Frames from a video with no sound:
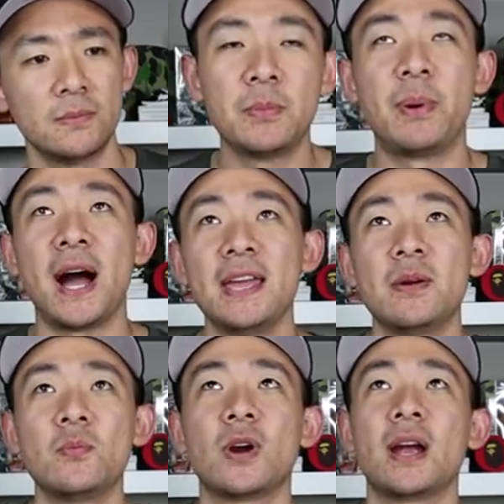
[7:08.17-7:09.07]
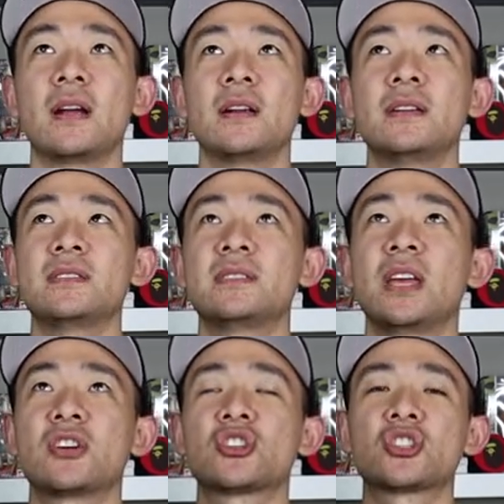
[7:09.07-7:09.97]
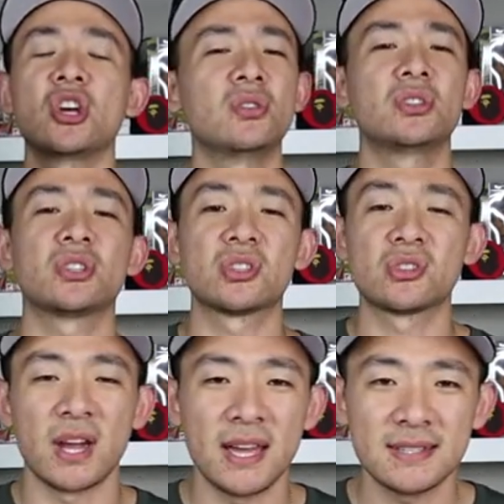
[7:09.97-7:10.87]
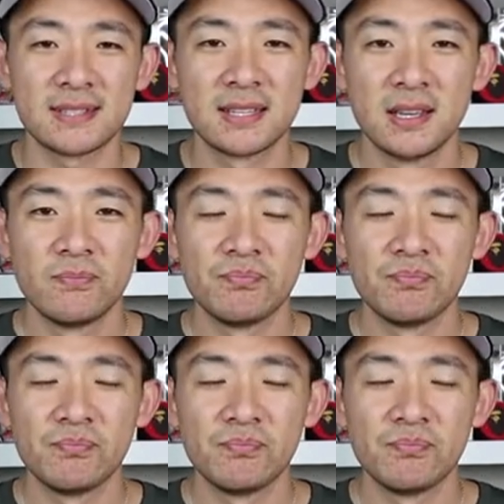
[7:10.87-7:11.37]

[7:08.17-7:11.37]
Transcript: I would buy them where they're so distressed